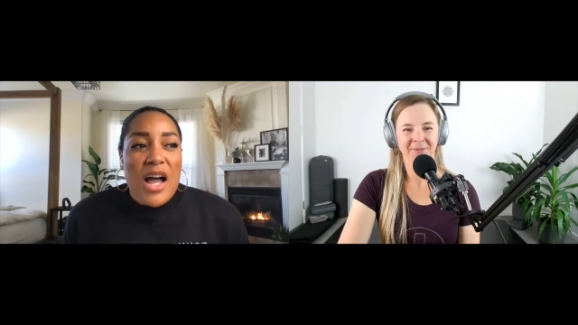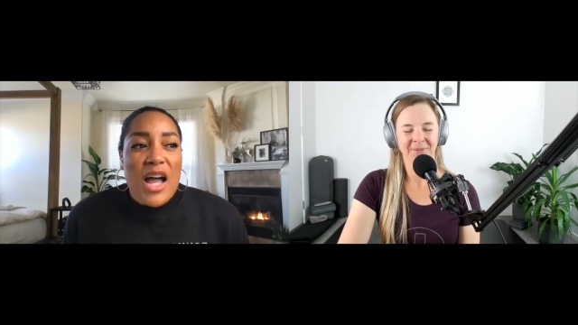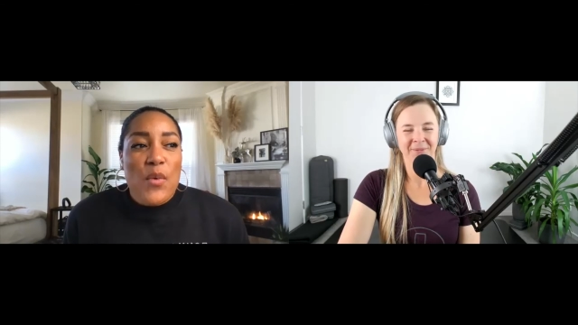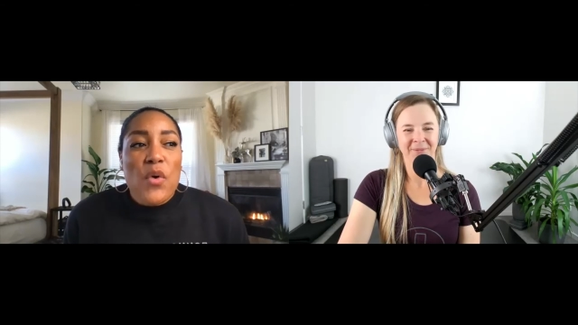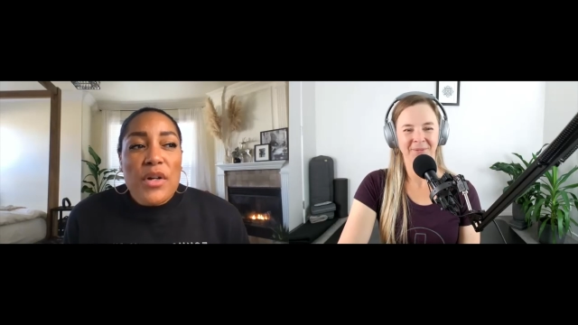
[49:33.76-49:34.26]
Speaker 1: I
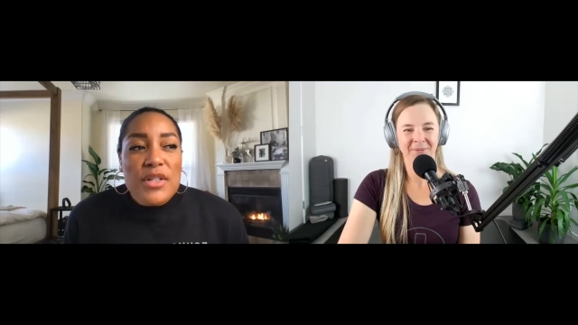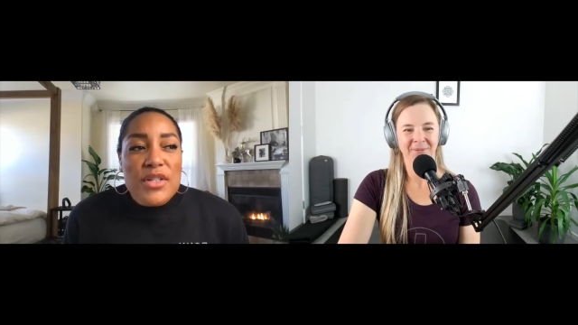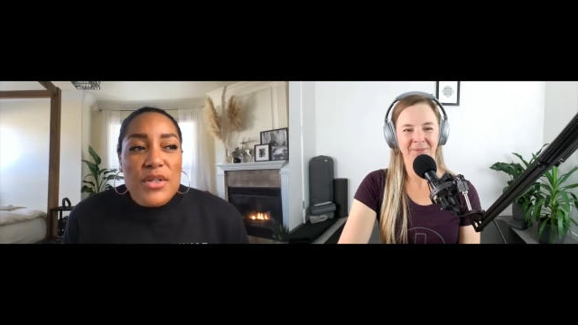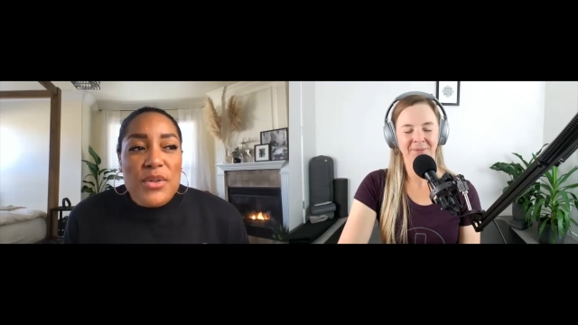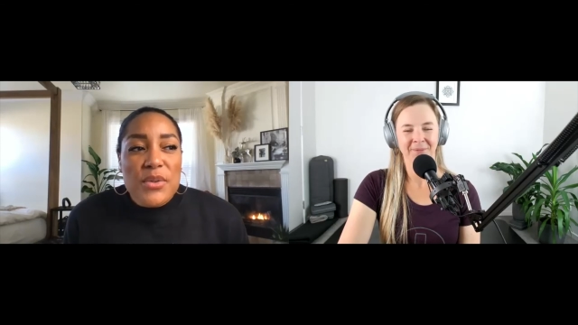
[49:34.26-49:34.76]
want
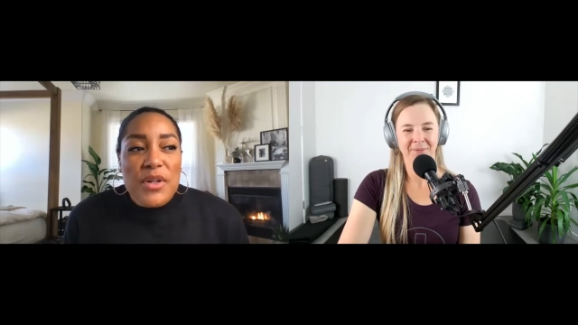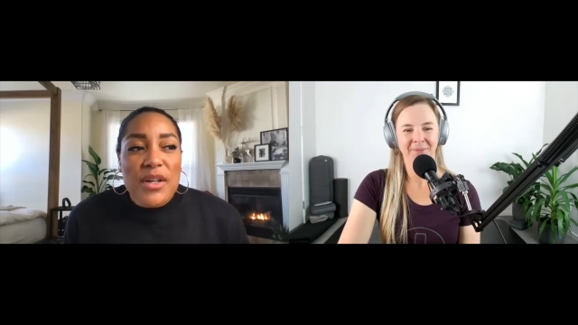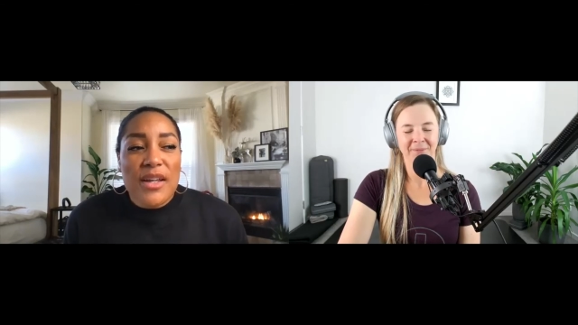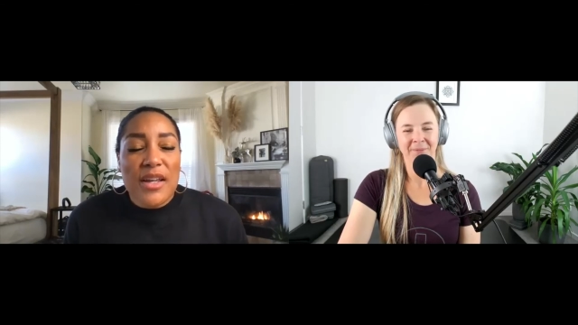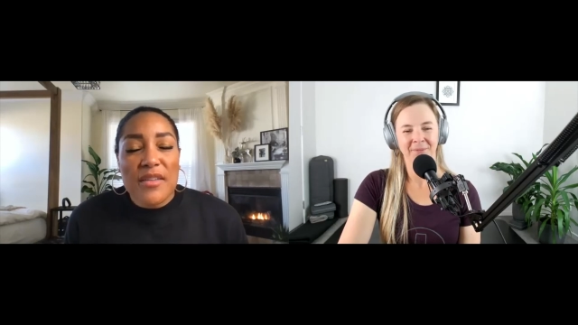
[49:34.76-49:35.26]
to
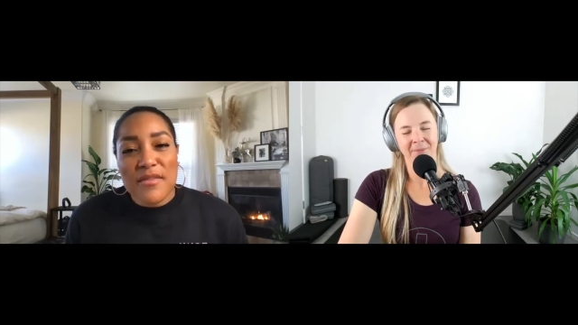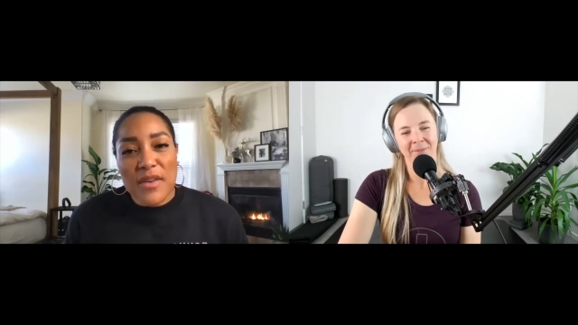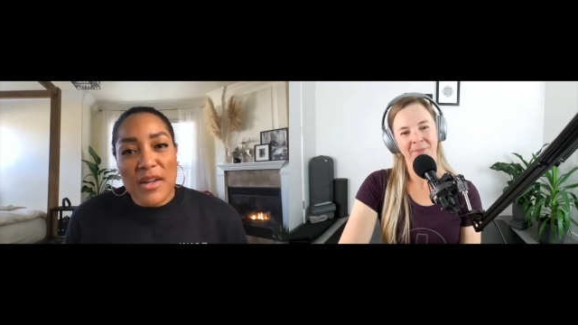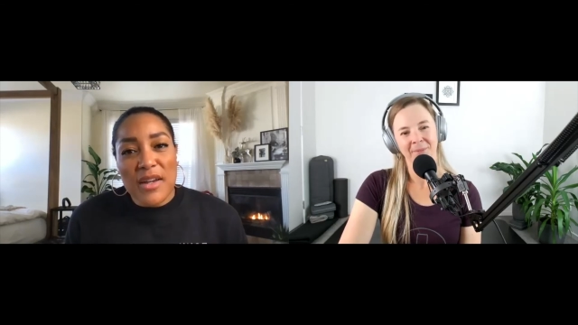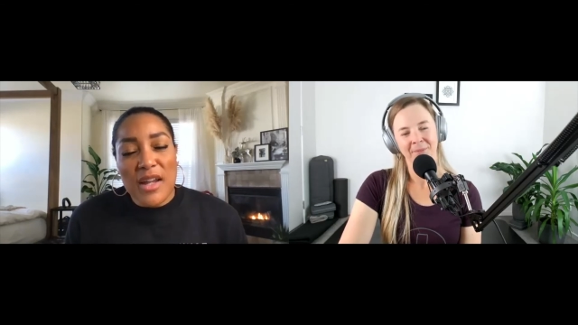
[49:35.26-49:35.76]

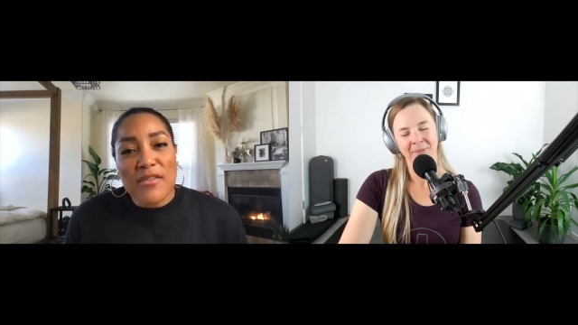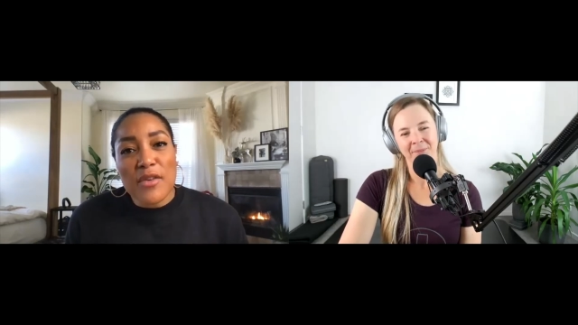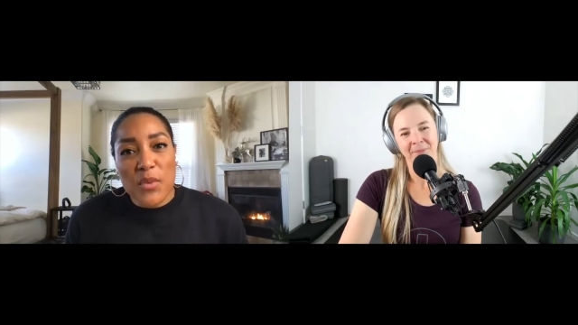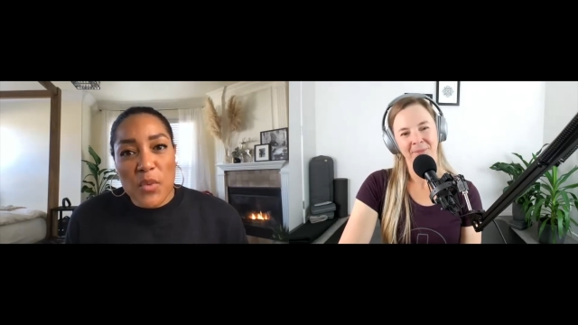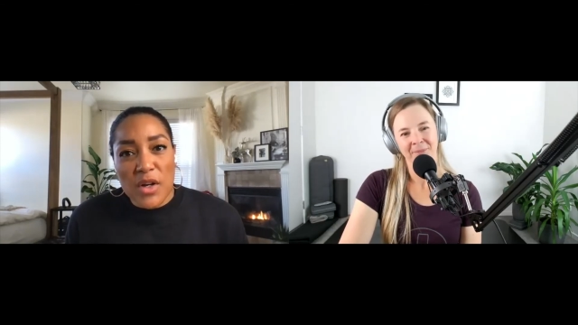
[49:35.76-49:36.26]
invite
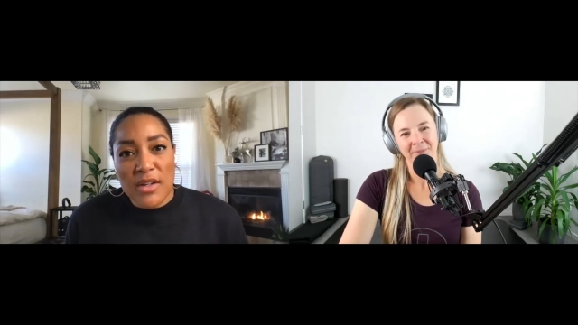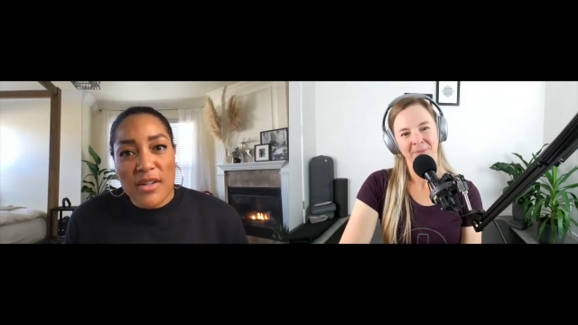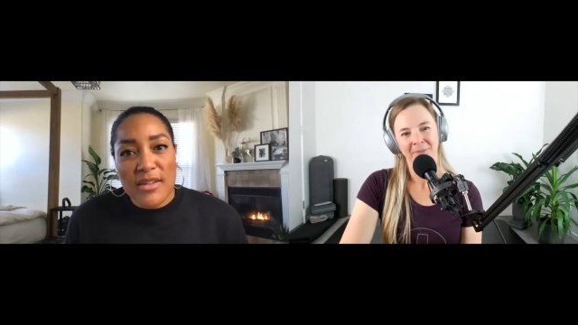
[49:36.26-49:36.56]
everyone